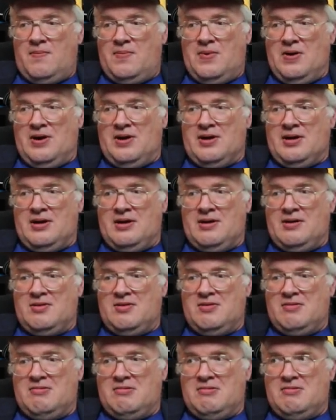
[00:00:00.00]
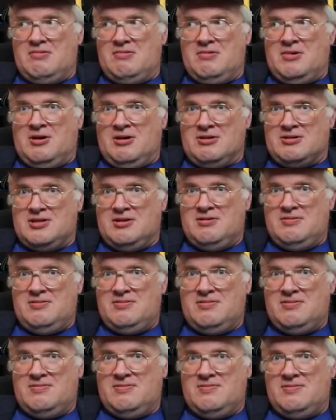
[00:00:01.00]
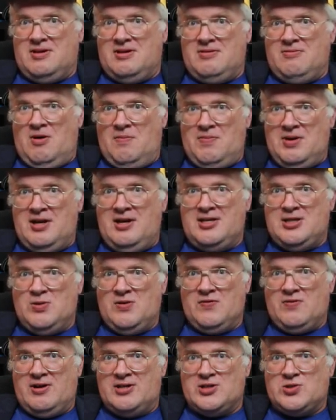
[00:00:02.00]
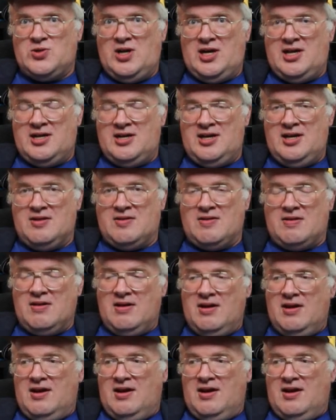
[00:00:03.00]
But uh, also, won't be an easy one for Australia either.